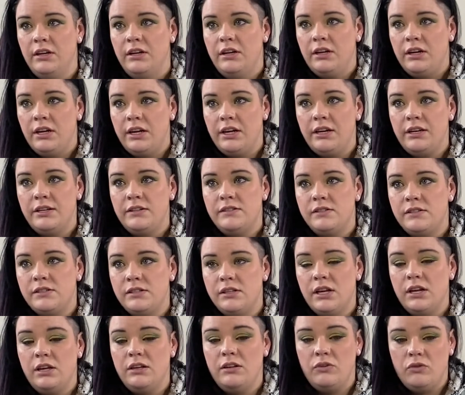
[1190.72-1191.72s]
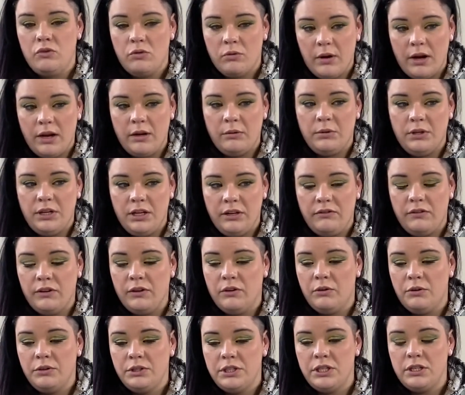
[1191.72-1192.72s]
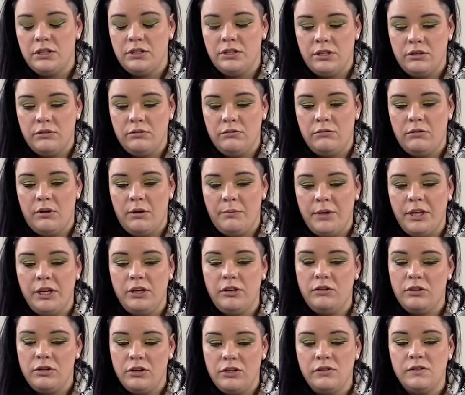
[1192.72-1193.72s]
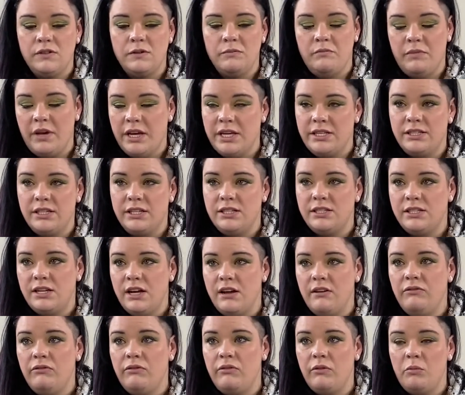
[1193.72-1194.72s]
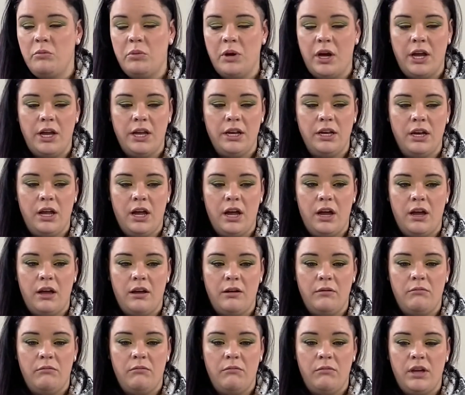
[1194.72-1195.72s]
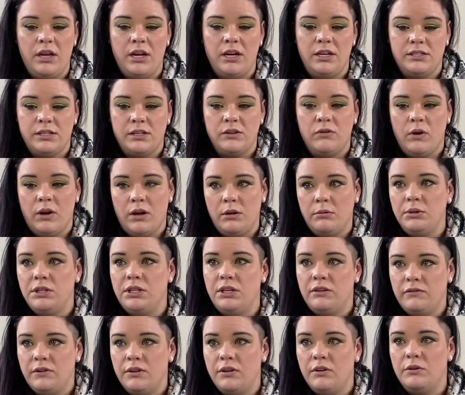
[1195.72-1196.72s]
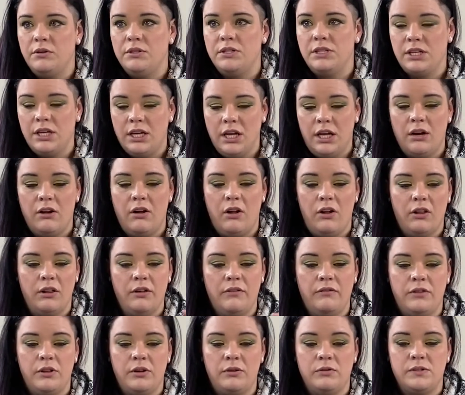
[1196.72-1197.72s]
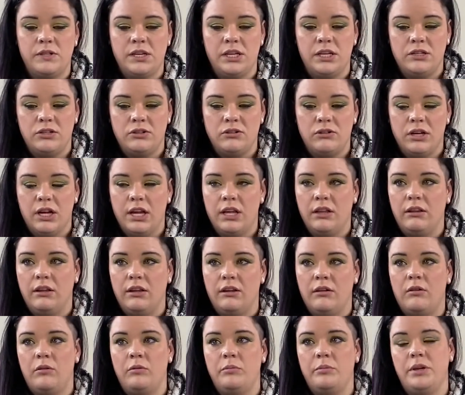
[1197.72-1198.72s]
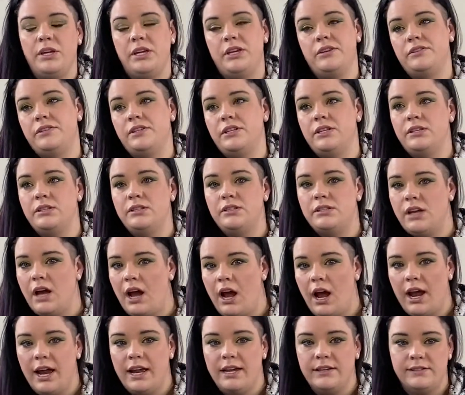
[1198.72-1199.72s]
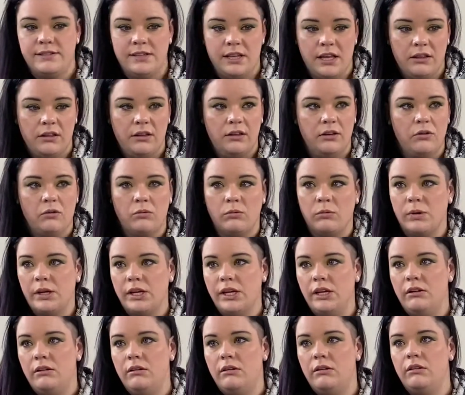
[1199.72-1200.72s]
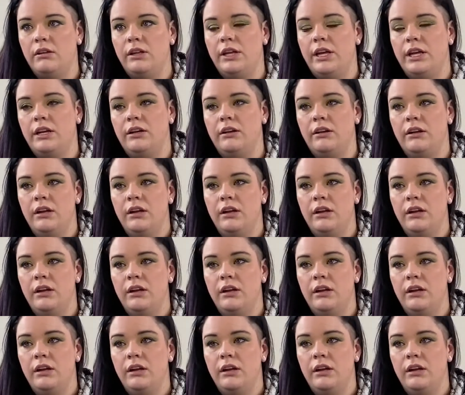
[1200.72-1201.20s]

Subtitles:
It is incredibly difficult to do. I mean, you can do some basic stuff, but it is incredibly difficult to get all of those intricate little pieces, eyes that look real, and